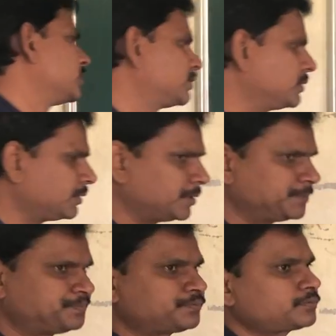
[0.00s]

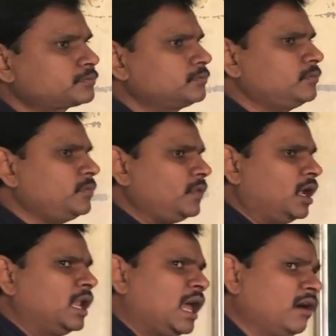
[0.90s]
So
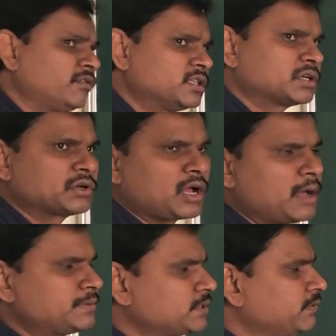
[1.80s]
along with the
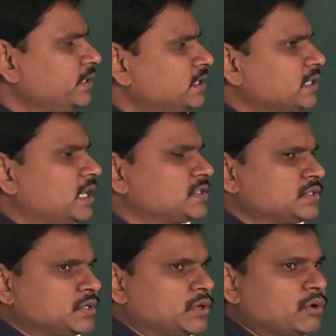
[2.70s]
crops, weeds
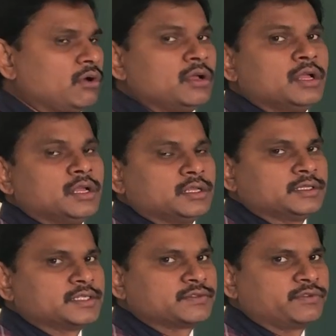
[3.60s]
also grow.
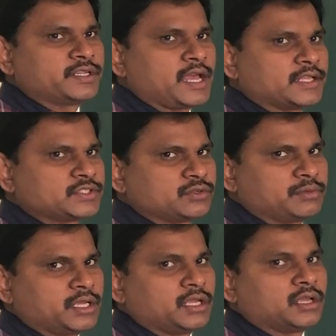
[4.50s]
This weed has to
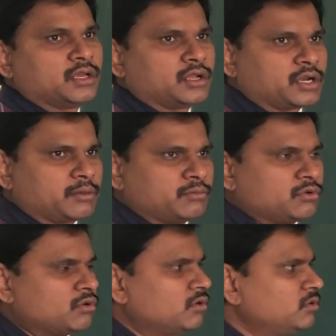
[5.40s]
be
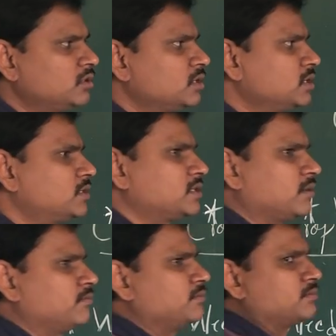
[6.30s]
removed.
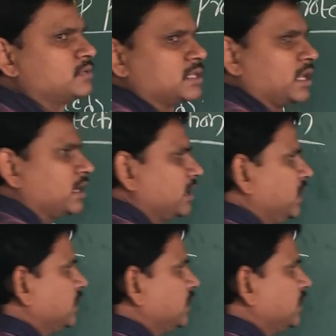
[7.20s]
Some like